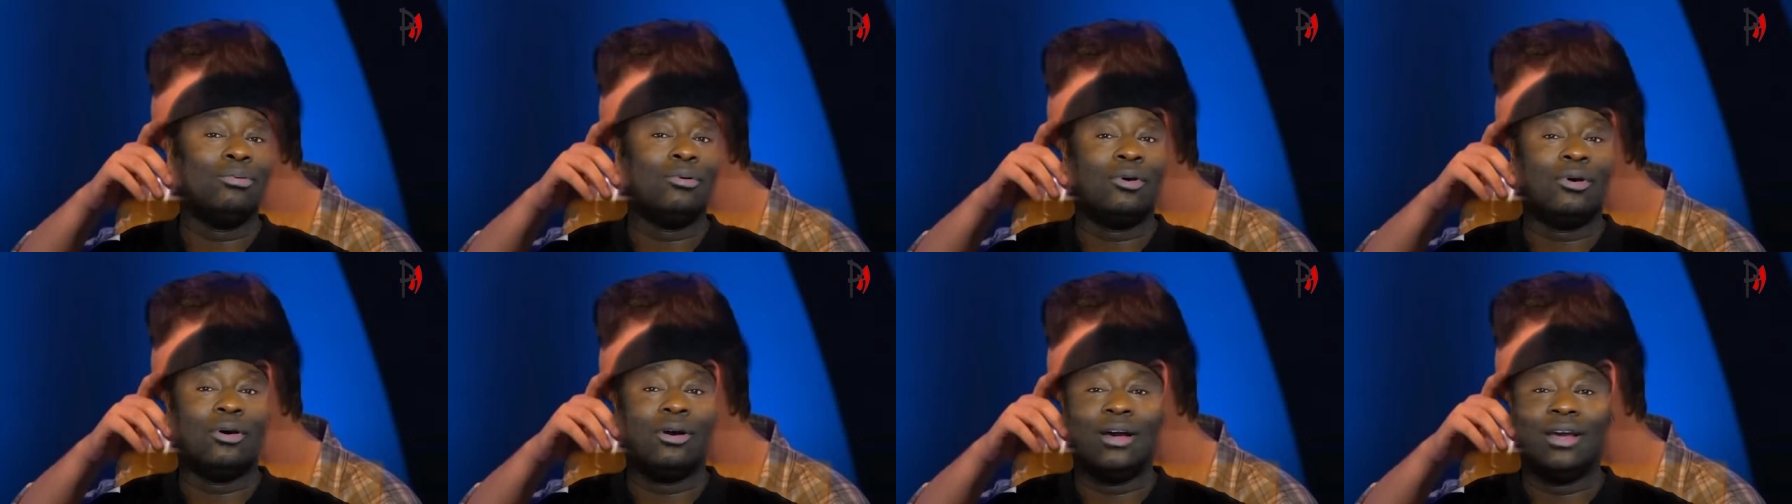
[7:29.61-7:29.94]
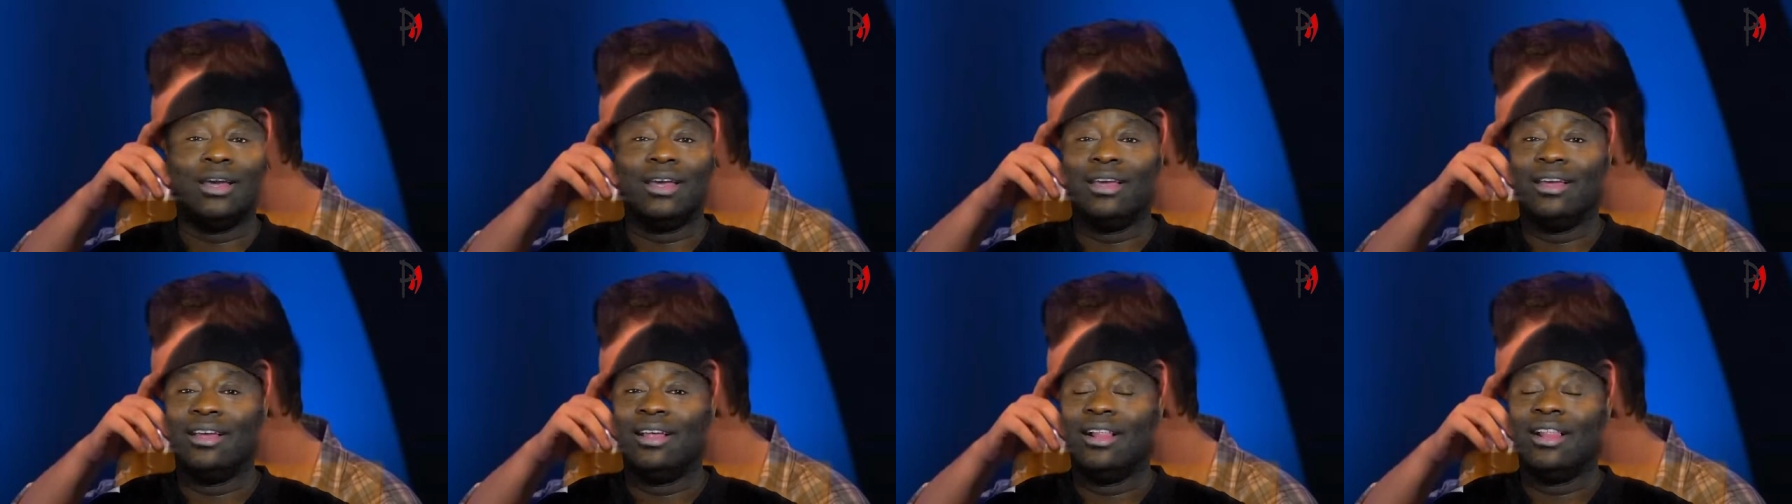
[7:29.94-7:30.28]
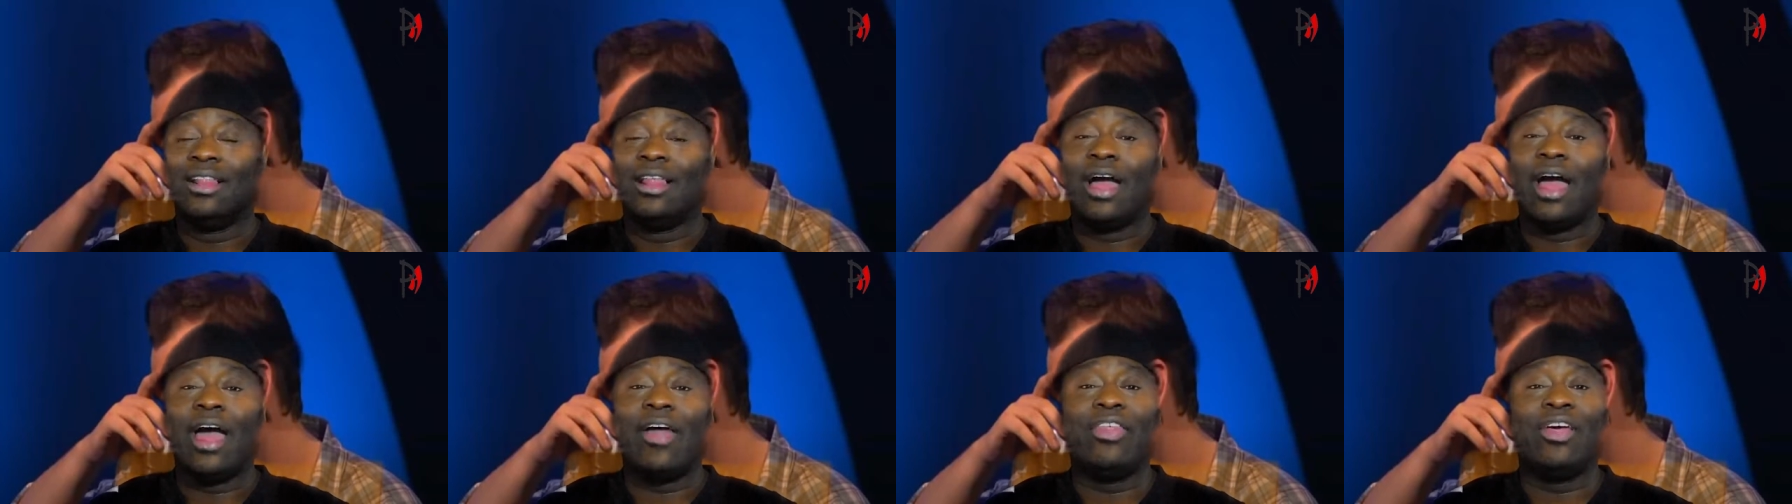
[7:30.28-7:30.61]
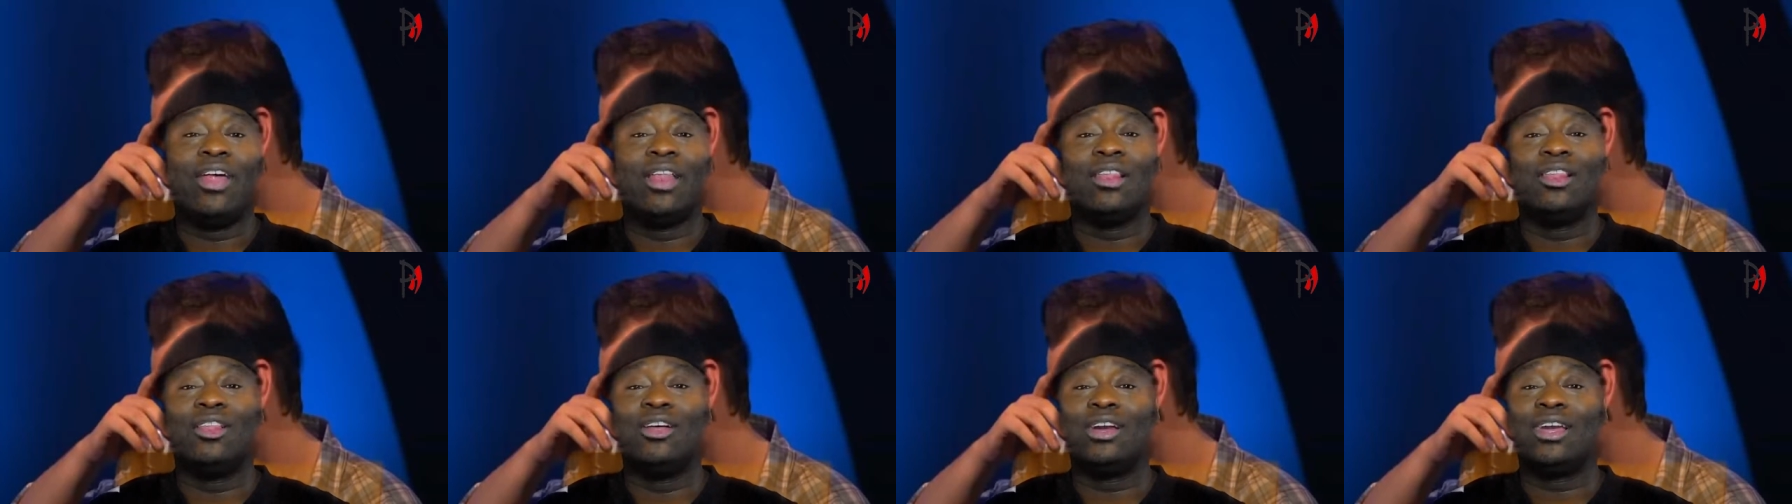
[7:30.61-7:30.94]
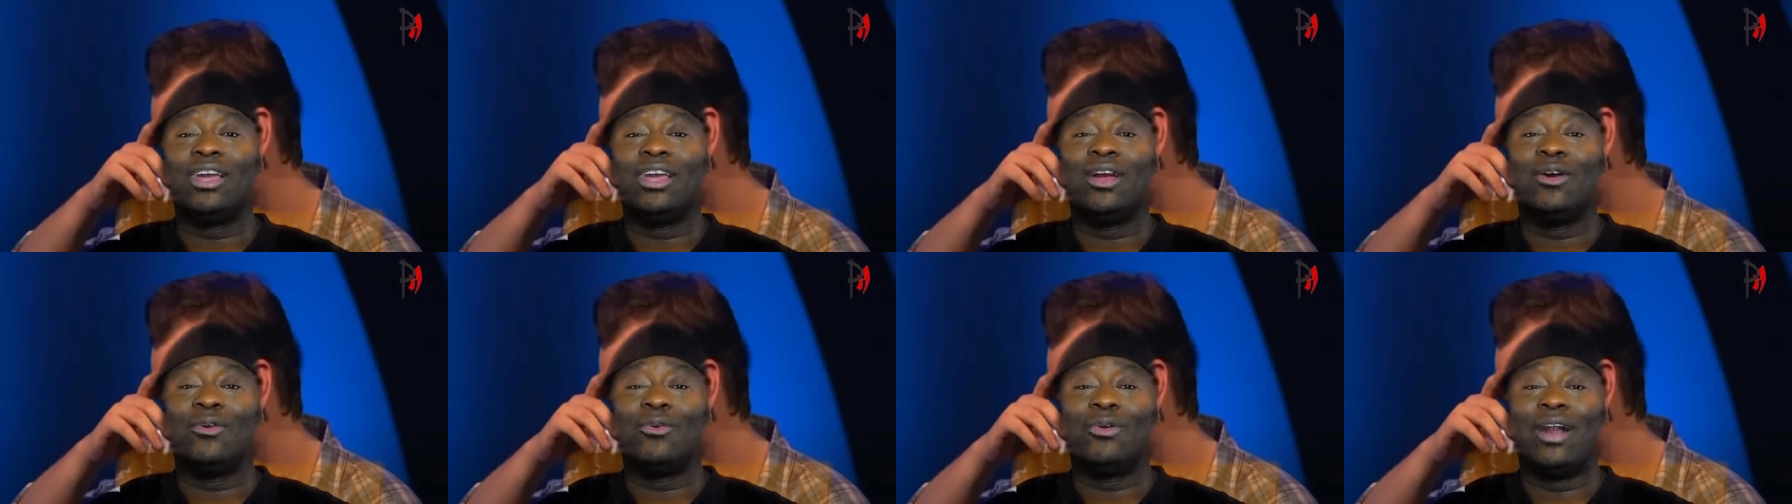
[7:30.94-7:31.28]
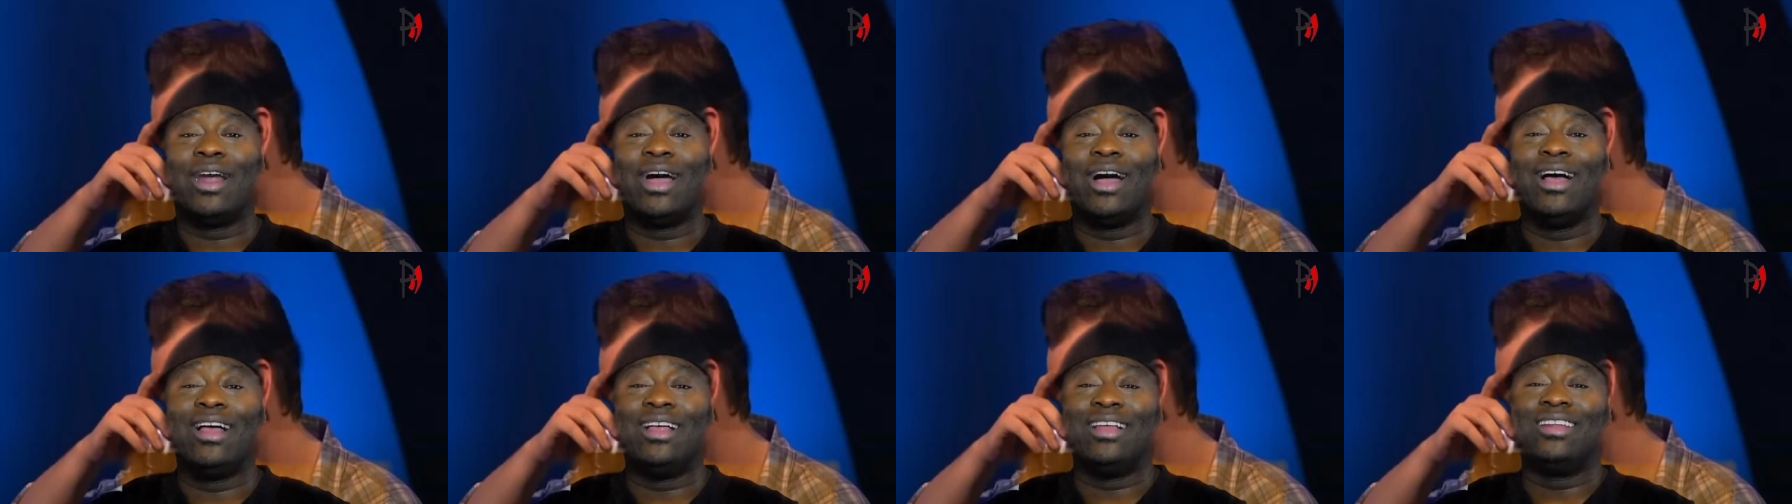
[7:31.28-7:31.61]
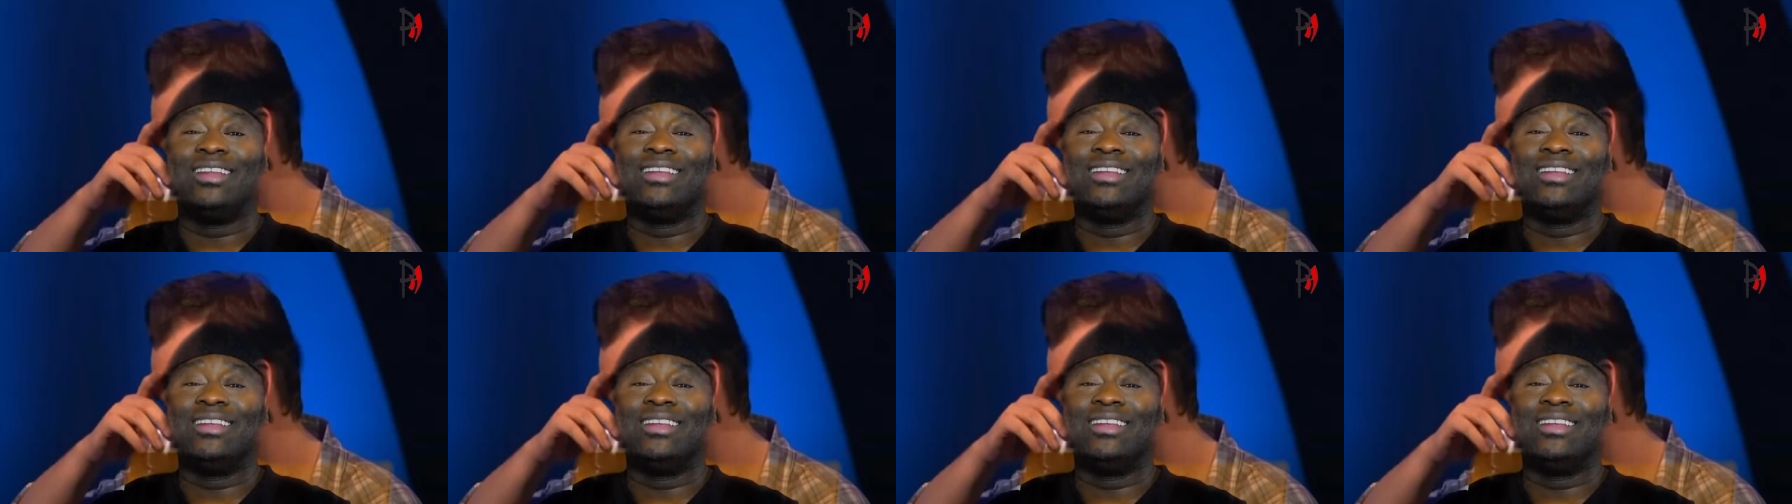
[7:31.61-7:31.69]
boy. And then looking around.